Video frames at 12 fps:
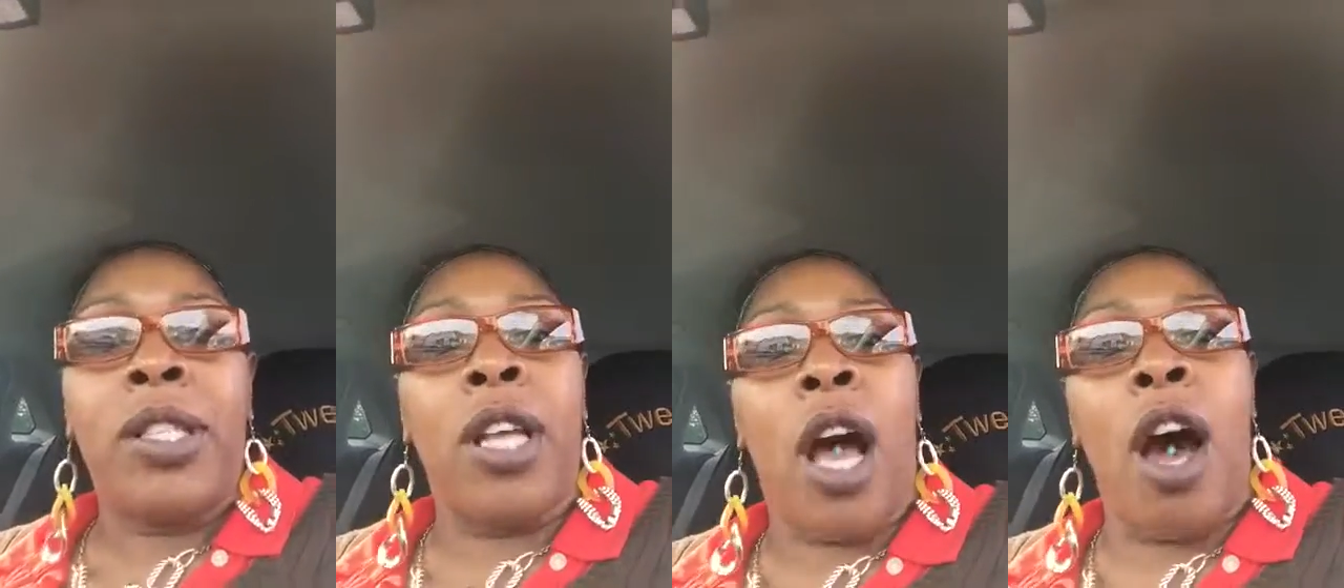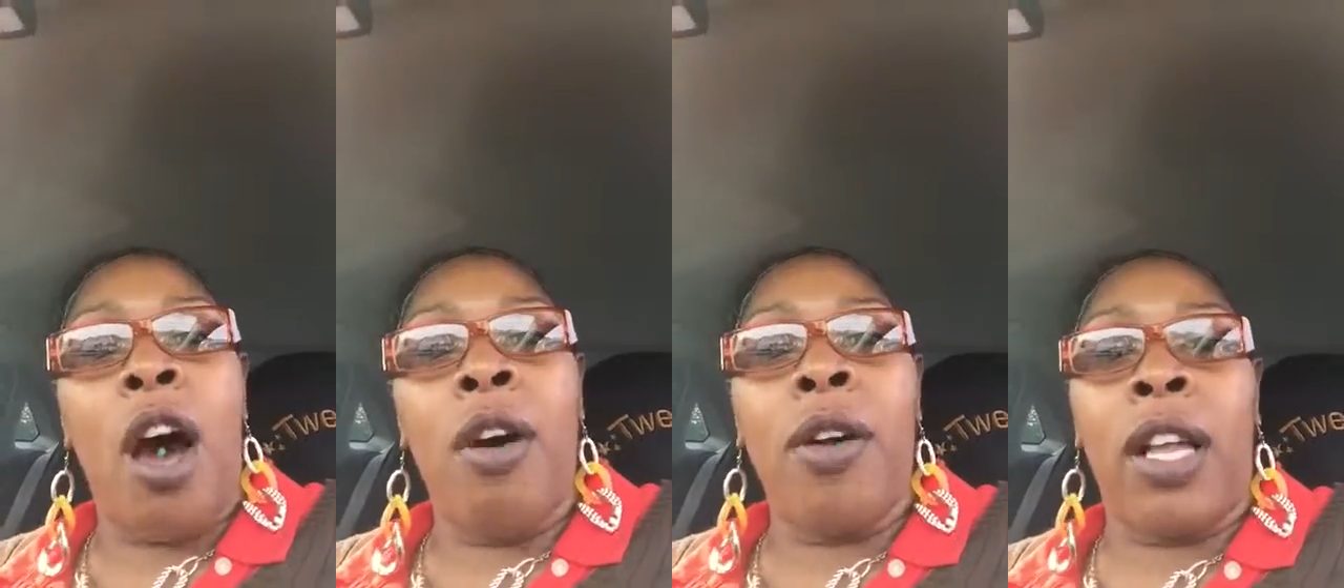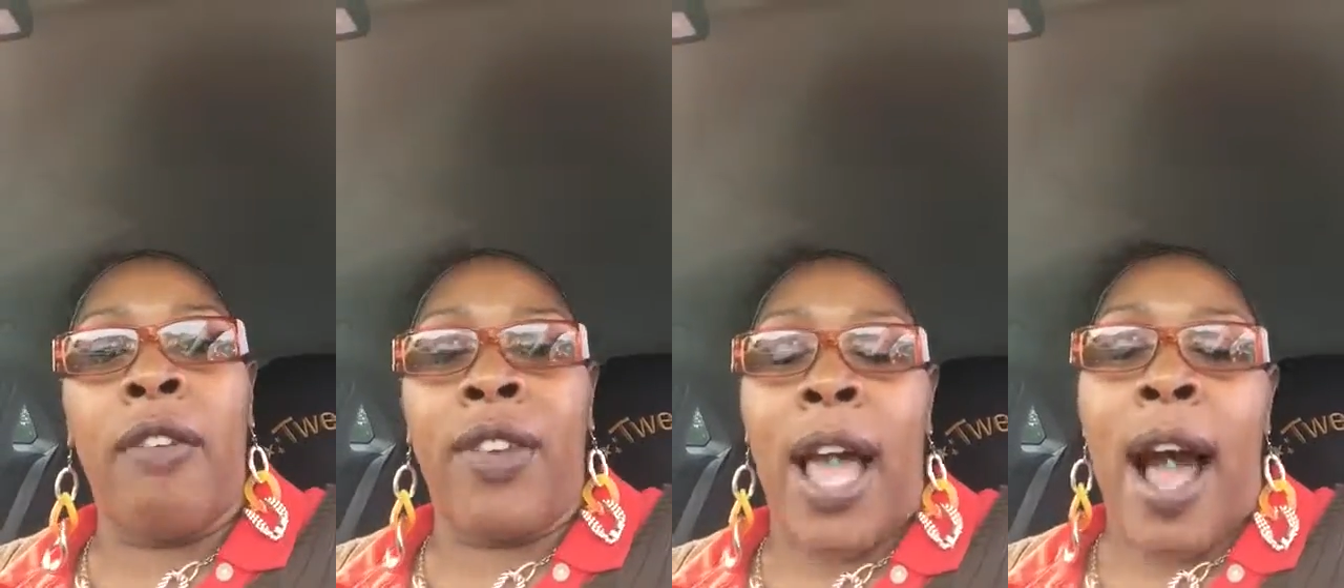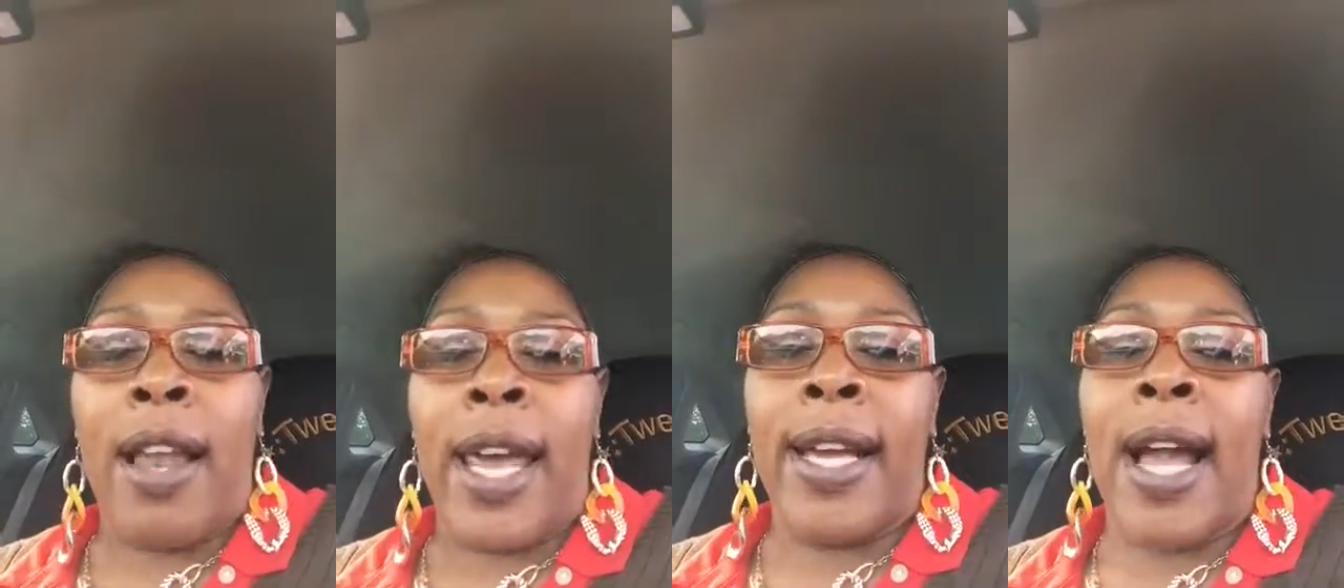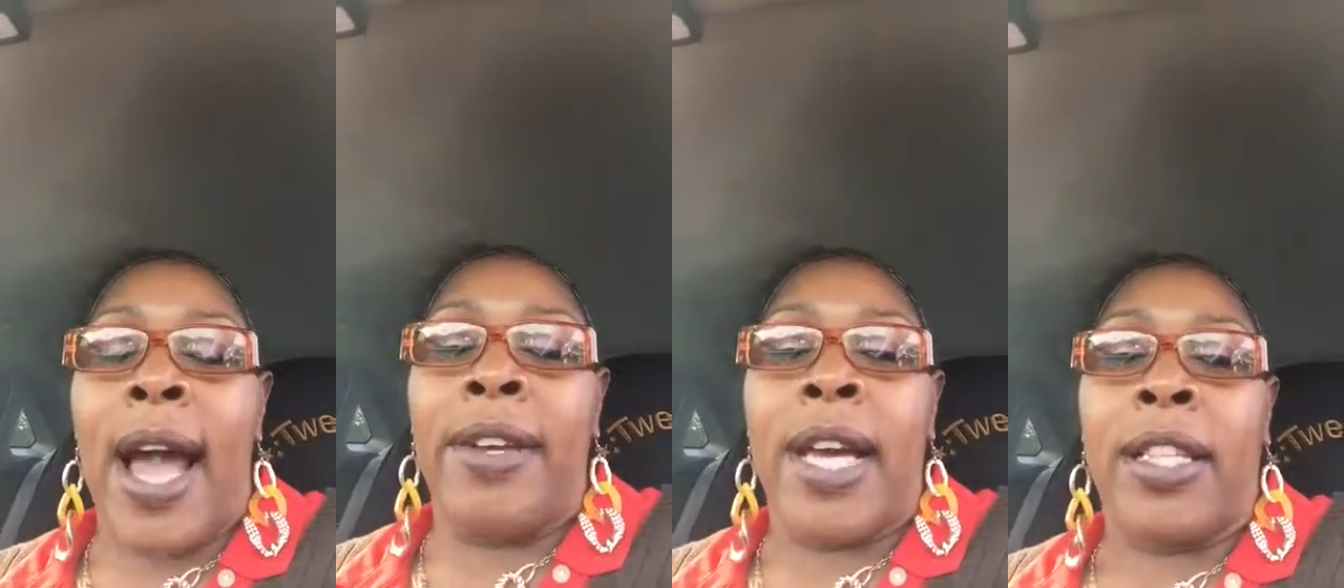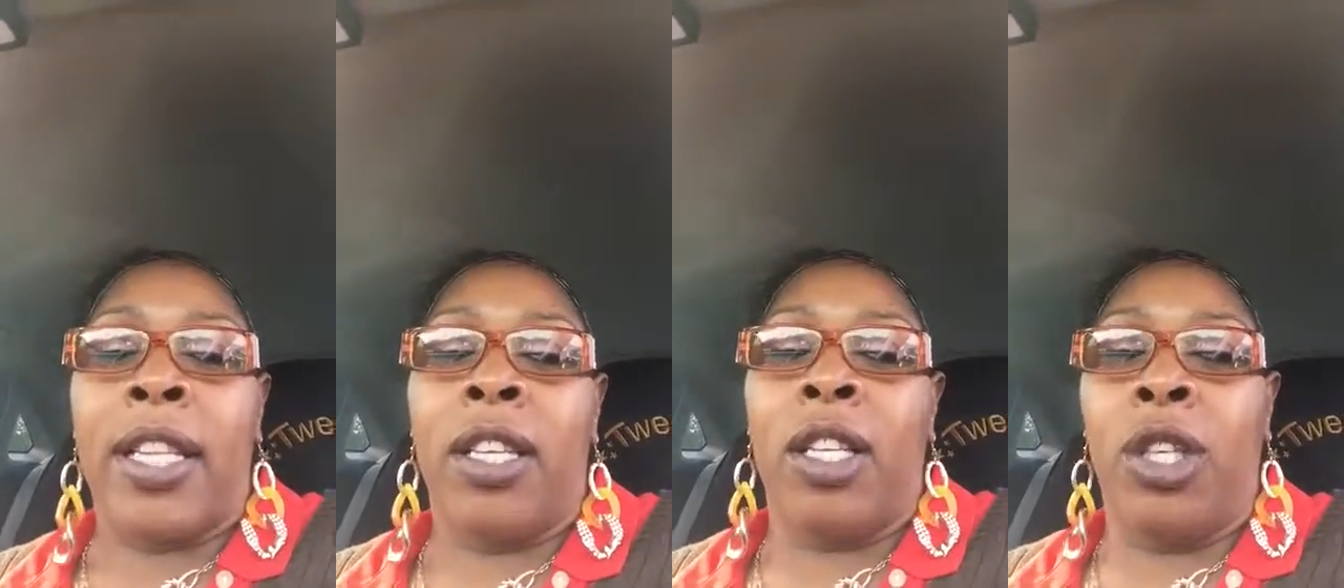So, if y'all ain't got
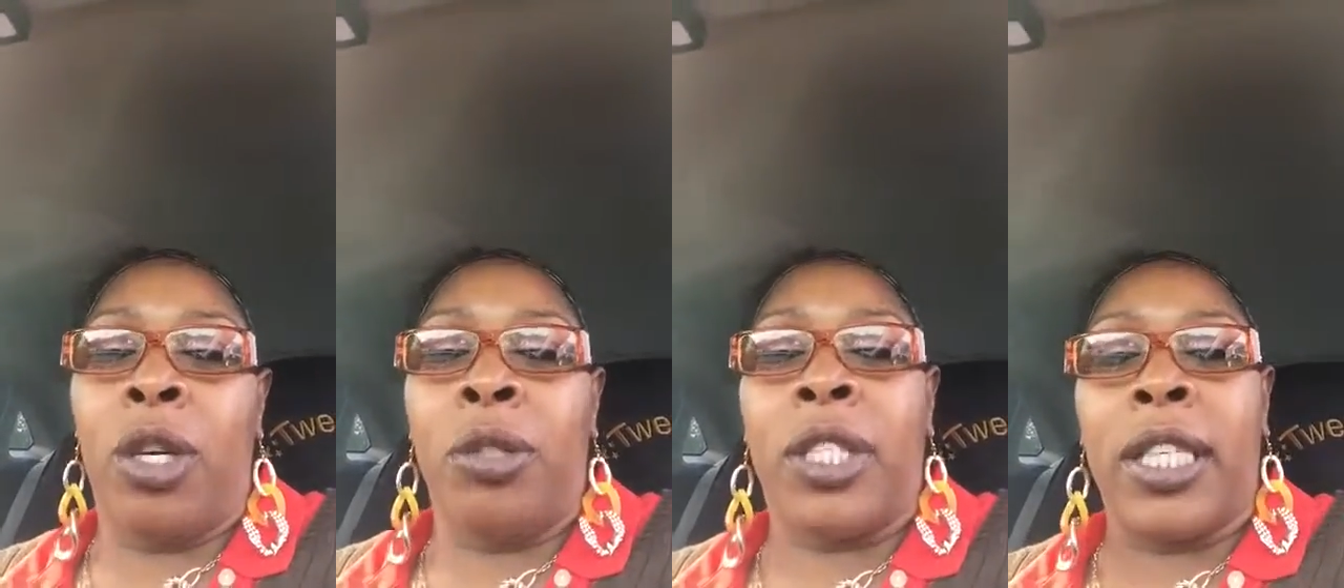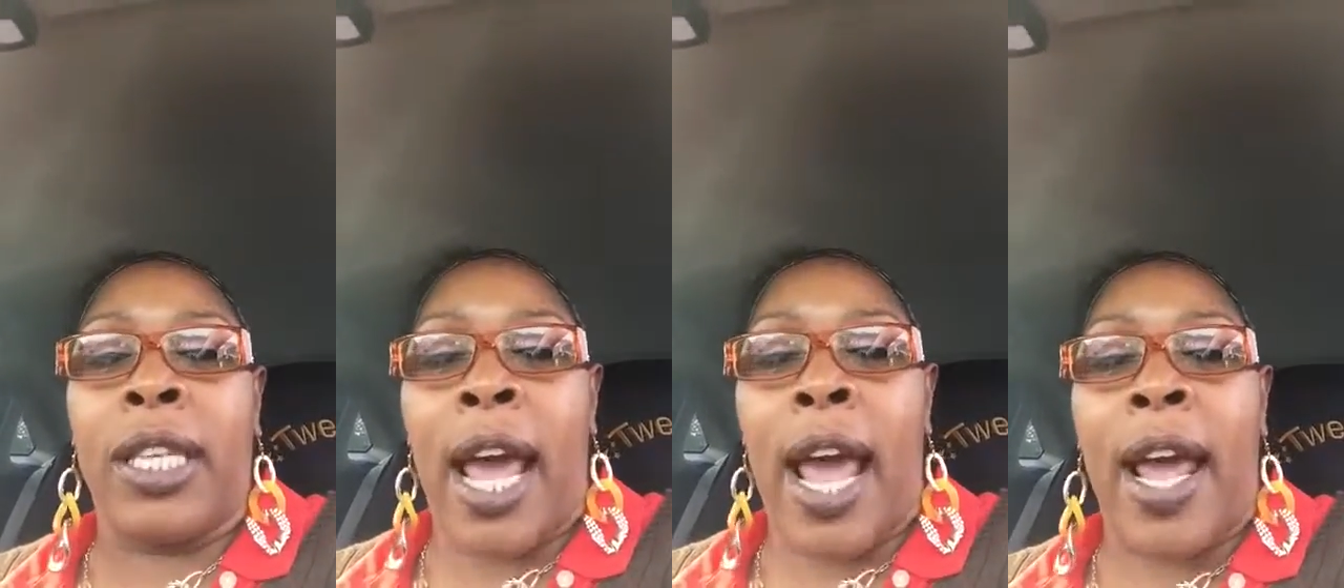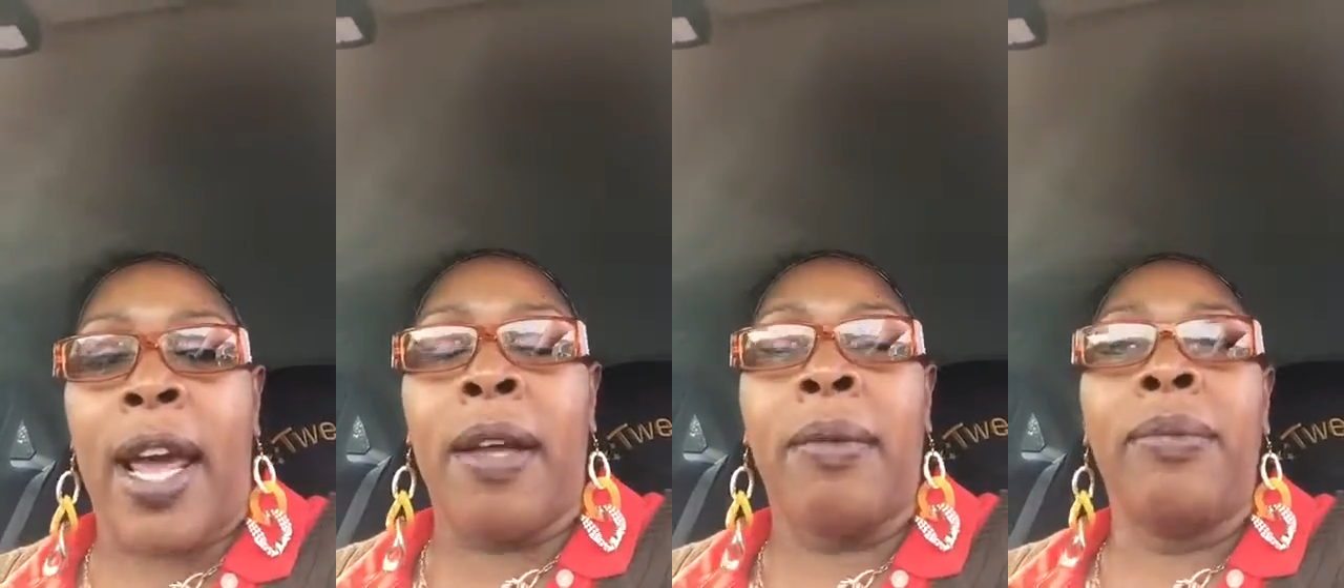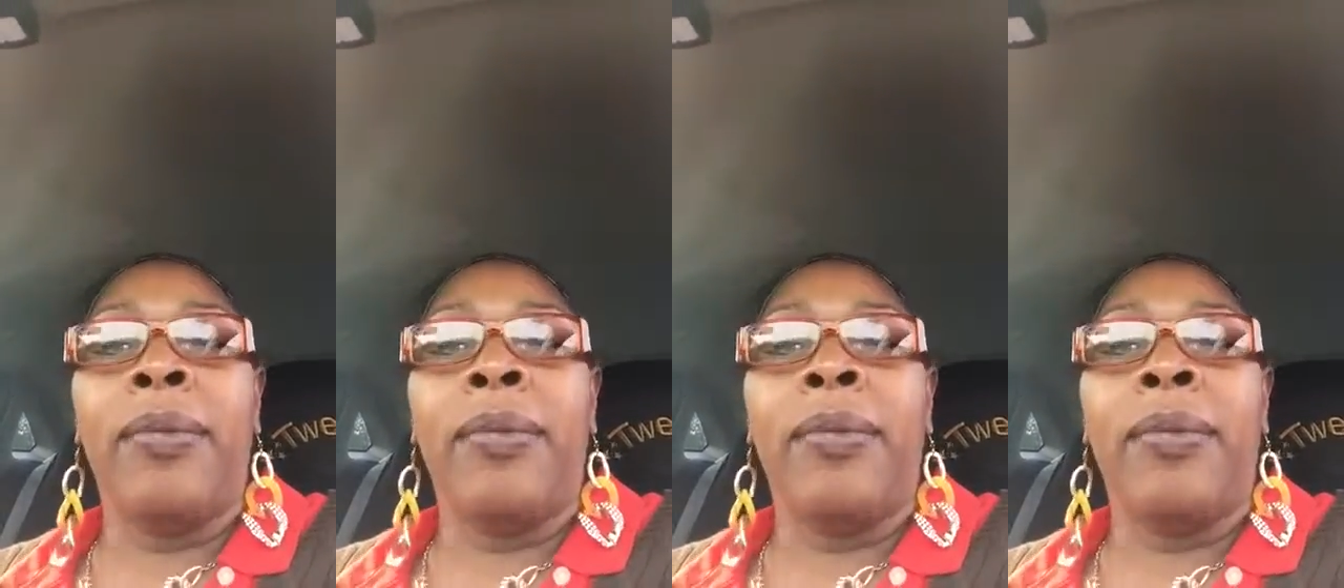nothing to do today,